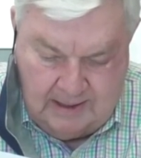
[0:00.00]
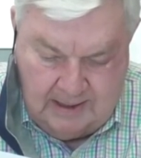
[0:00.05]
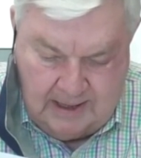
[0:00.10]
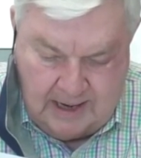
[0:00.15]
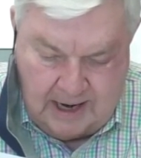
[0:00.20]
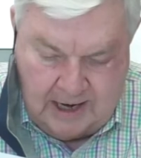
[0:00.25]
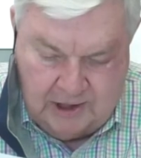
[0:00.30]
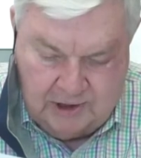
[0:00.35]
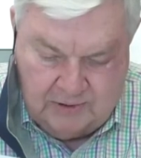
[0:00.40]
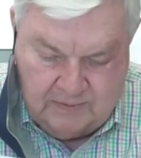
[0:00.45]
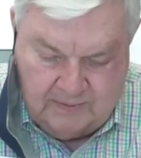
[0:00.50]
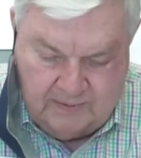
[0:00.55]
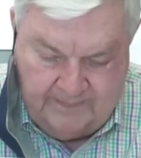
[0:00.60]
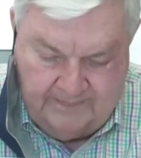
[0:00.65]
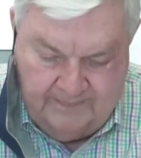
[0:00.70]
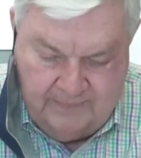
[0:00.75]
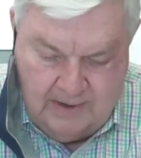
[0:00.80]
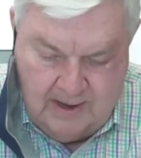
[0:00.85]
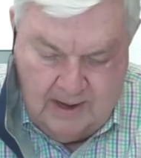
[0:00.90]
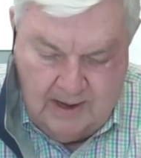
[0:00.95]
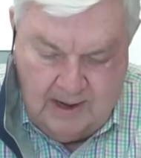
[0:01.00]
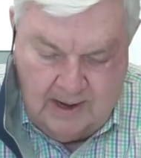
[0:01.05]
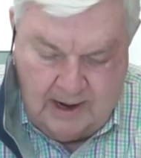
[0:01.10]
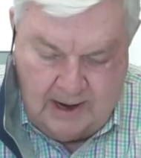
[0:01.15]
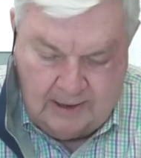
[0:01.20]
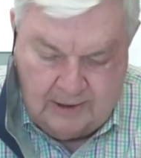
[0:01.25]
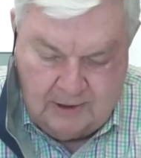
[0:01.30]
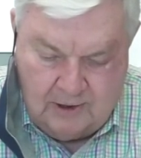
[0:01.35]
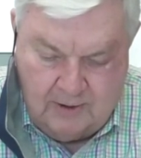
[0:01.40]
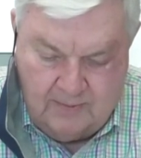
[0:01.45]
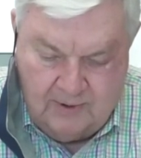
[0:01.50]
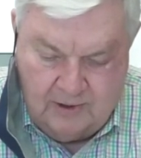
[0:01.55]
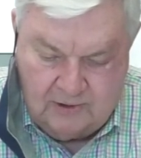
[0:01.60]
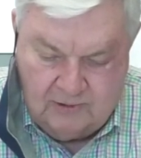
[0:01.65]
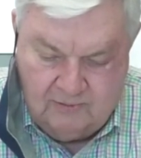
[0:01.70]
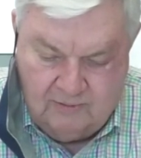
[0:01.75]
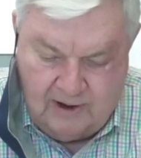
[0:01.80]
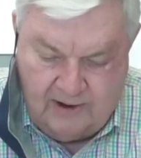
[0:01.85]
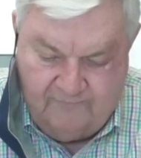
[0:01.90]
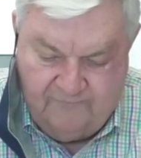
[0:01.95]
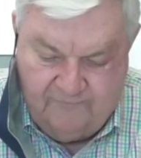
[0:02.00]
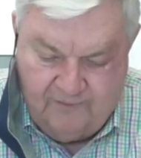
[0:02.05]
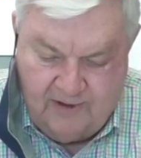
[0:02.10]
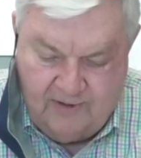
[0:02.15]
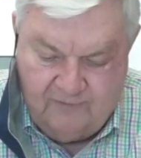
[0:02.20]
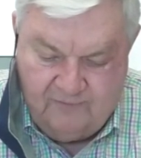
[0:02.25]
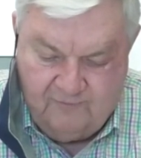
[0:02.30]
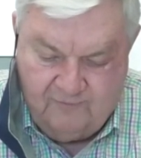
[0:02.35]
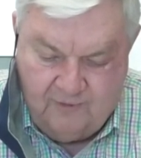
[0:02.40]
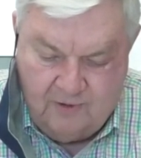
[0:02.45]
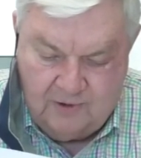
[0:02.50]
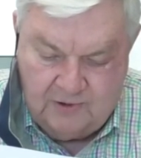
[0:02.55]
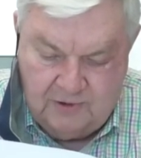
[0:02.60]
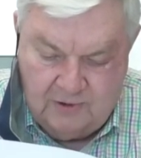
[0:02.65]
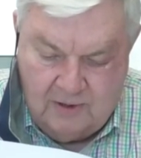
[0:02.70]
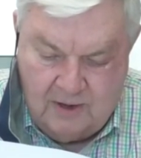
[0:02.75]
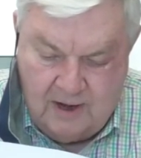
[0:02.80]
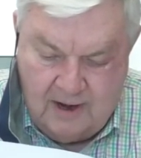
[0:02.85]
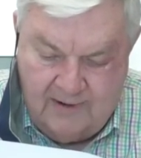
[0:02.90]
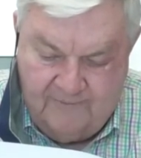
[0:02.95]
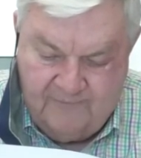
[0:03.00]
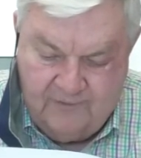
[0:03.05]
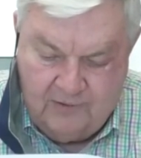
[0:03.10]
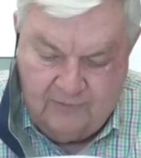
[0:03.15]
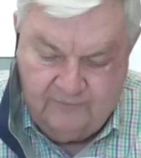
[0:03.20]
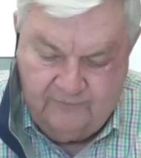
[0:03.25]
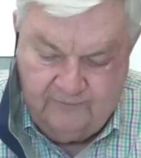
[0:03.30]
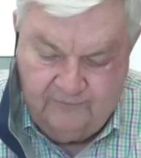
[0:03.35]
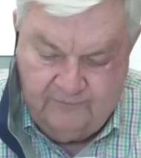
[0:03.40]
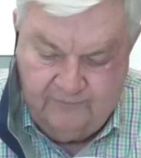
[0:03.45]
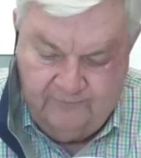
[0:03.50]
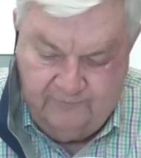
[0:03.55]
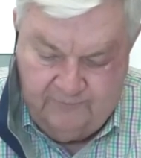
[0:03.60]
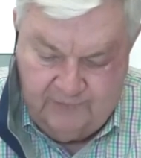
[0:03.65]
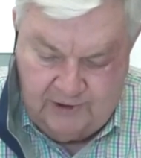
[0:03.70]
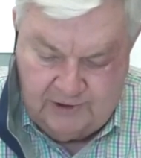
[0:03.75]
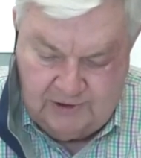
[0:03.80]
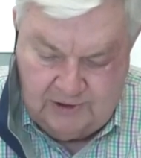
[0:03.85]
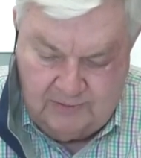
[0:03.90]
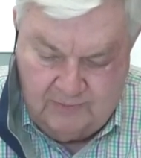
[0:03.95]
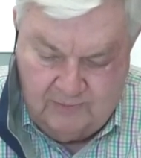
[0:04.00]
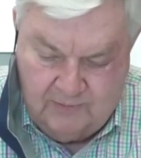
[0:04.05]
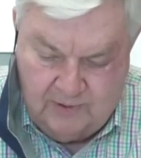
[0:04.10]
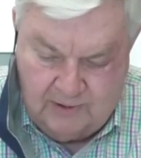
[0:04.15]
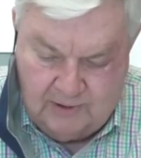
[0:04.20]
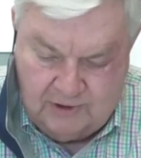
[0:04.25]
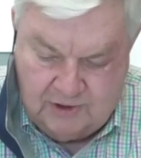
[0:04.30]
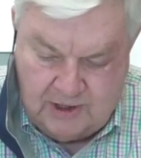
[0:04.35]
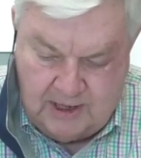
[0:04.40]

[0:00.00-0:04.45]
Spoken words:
engagement. October 25th, virtual offer visit with